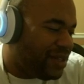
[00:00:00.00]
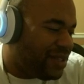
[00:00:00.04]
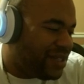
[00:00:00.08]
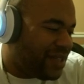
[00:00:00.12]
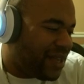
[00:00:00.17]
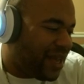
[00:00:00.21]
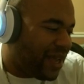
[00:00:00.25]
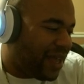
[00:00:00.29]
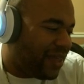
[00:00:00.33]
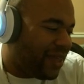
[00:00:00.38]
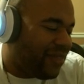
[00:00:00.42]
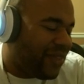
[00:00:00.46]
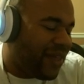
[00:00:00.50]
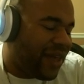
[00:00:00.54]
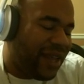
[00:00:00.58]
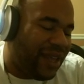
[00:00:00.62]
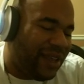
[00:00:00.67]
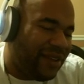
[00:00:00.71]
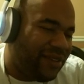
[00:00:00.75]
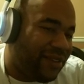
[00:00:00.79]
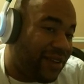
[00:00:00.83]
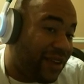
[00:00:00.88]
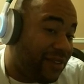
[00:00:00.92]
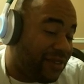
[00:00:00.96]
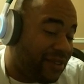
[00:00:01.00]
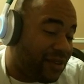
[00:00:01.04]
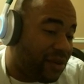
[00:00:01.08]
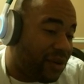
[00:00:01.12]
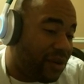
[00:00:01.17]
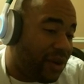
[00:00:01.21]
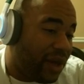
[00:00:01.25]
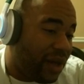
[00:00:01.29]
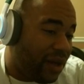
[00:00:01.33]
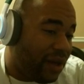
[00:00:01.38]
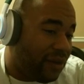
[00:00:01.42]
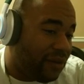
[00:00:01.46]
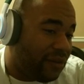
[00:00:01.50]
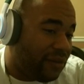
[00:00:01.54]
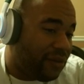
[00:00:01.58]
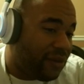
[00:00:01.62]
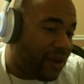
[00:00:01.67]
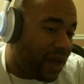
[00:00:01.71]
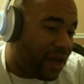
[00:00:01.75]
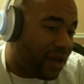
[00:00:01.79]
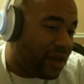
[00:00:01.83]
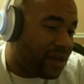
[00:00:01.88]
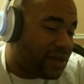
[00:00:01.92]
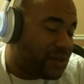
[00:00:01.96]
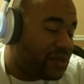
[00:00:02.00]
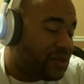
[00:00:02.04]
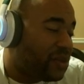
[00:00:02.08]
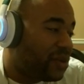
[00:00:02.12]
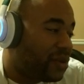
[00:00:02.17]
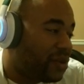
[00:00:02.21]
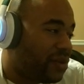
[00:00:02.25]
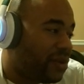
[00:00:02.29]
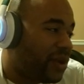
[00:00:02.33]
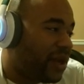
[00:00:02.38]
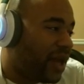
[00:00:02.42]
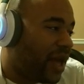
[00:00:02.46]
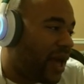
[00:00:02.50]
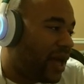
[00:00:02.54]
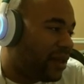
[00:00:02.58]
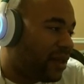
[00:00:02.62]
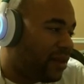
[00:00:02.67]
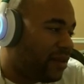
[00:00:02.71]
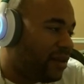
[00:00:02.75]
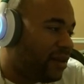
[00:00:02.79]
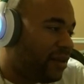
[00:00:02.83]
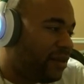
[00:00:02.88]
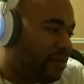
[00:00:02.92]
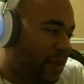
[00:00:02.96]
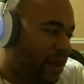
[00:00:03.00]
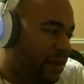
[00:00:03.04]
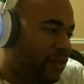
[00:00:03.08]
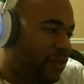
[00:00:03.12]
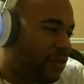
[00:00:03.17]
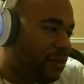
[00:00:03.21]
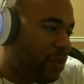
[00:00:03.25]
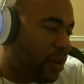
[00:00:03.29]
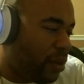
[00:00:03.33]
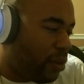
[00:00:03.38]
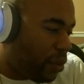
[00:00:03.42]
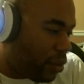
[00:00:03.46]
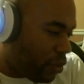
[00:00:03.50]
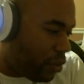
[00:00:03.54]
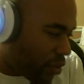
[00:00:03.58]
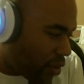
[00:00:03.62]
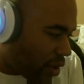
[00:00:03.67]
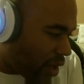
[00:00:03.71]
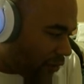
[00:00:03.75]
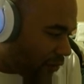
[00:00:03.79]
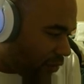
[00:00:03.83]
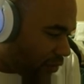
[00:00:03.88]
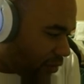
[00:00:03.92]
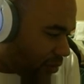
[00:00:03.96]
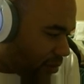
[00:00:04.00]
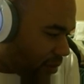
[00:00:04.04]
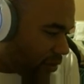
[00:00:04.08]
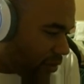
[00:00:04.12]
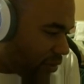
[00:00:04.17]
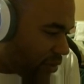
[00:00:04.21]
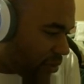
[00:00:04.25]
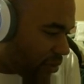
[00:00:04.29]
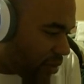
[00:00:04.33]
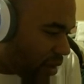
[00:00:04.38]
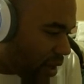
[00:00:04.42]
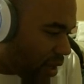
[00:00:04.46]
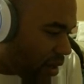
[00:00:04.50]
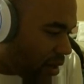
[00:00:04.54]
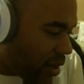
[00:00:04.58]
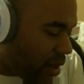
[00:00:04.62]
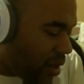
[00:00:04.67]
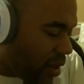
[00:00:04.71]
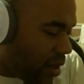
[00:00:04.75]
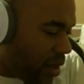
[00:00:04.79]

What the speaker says: second that he's at 0 health, right? Because Roger Ring Act is based upon what your life is missing, right?